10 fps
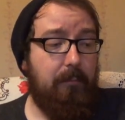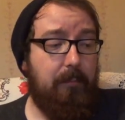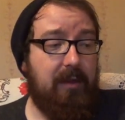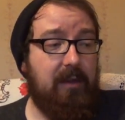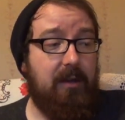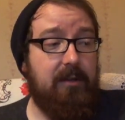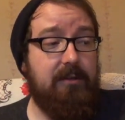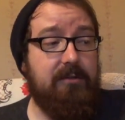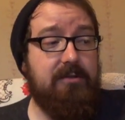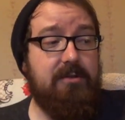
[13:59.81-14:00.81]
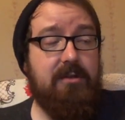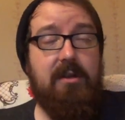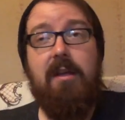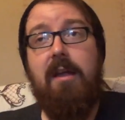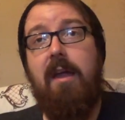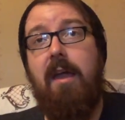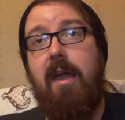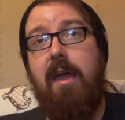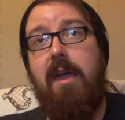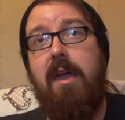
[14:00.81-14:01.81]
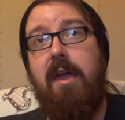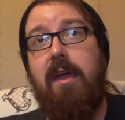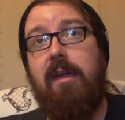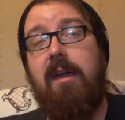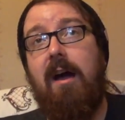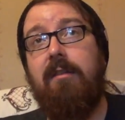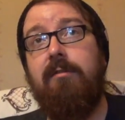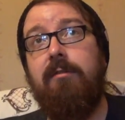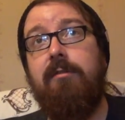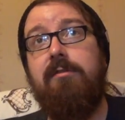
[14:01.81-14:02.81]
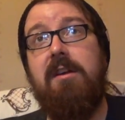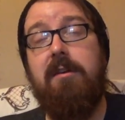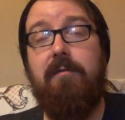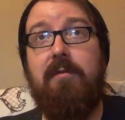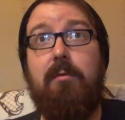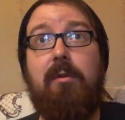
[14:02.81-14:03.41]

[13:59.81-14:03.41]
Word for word: because it can take a few